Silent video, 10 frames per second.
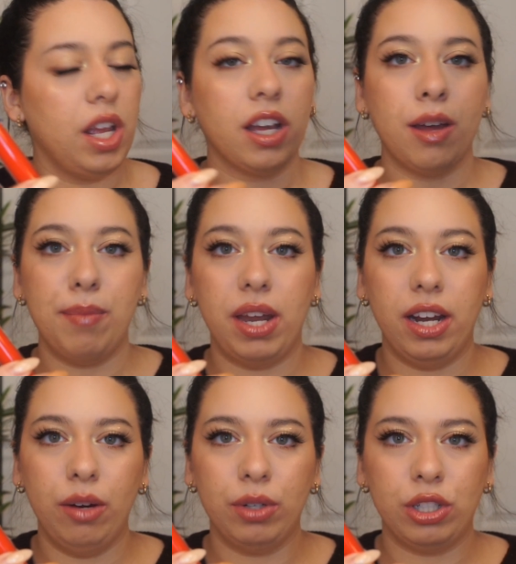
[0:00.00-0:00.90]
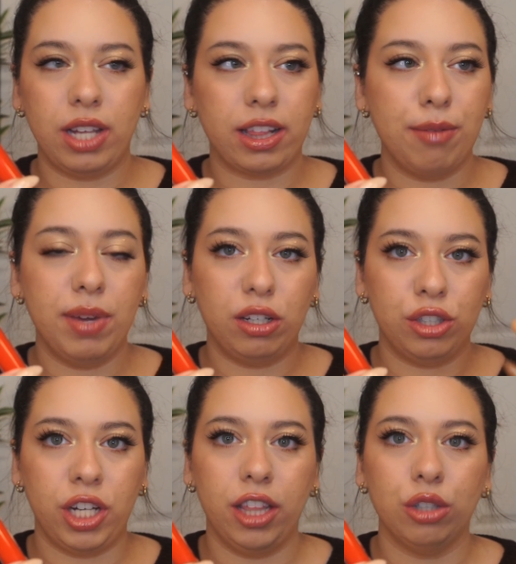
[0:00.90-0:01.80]
Committed, which is like the middle
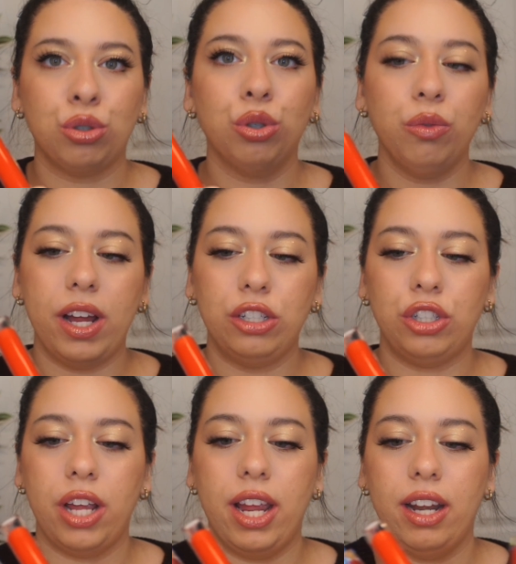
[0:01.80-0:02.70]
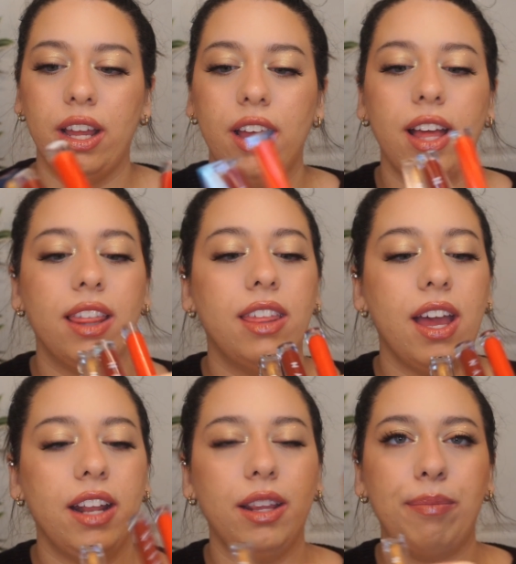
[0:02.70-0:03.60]
shade, the true red shade,
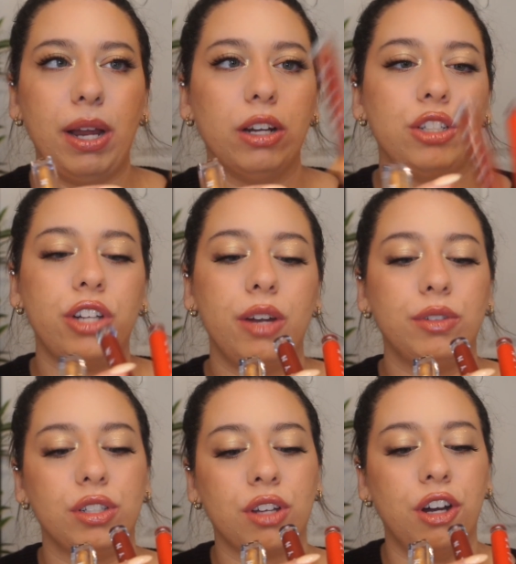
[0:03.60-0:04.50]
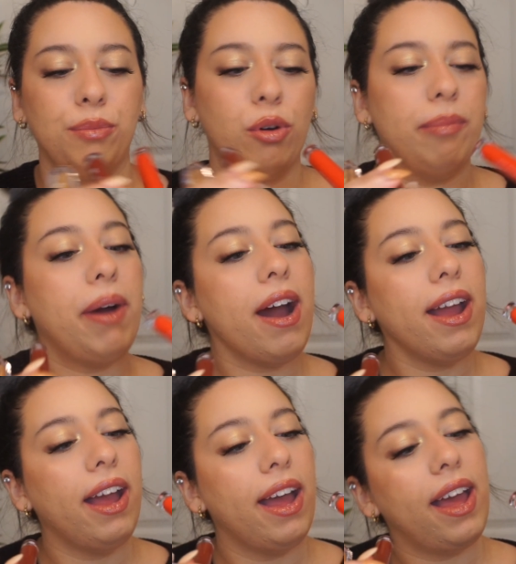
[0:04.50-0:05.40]
then the berry shade, which is called Boy Bye,
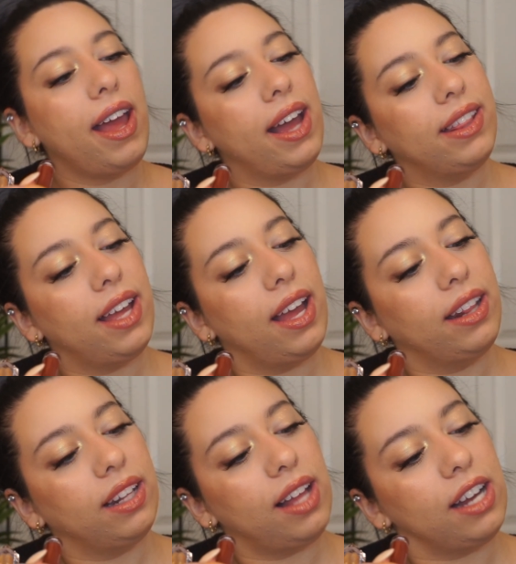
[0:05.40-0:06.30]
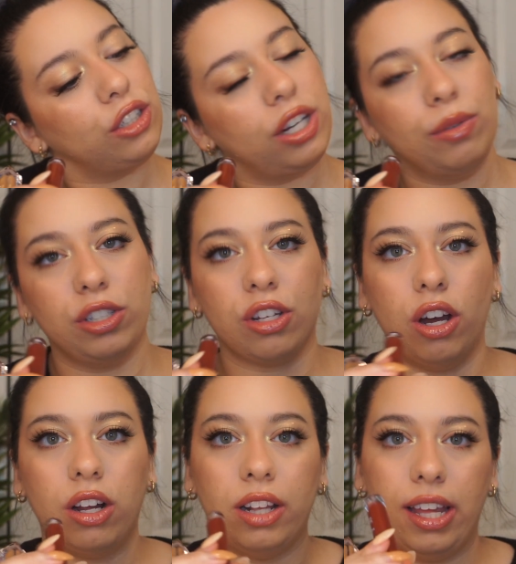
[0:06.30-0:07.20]
and then the last shade, which is
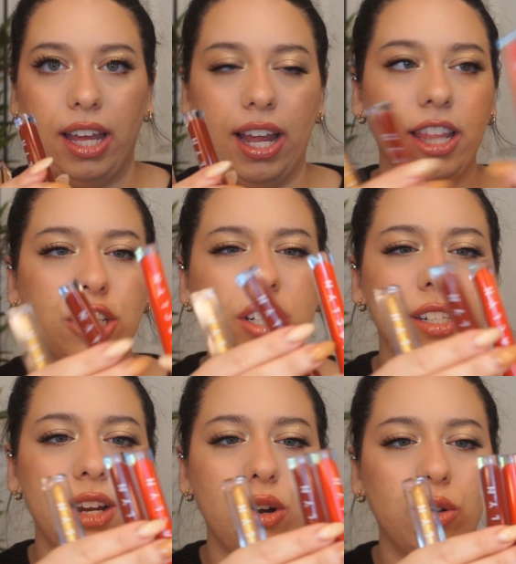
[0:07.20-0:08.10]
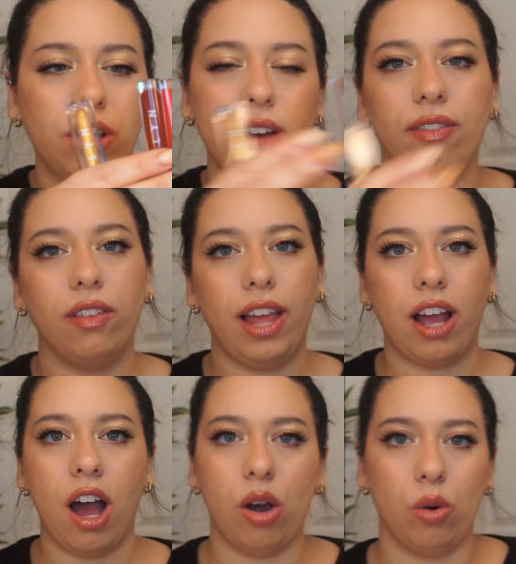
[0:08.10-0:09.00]
called Clingy. And that's because I don't love like
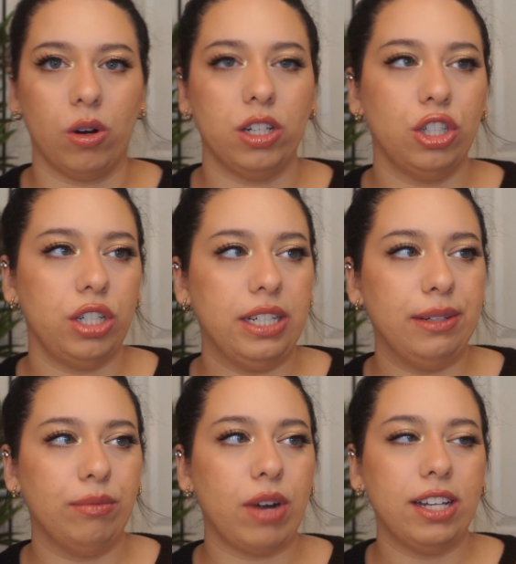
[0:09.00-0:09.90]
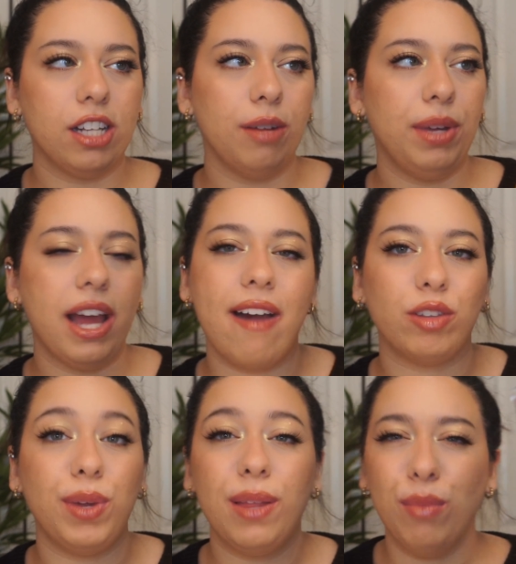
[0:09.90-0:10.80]
hot orangey reds on me. I have to
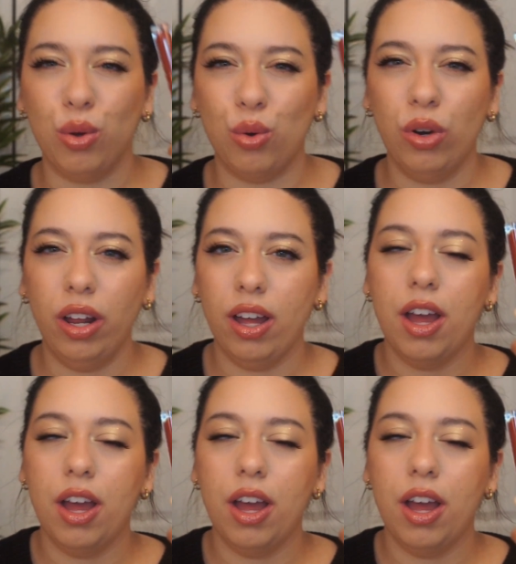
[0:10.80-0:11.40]
be in the mood.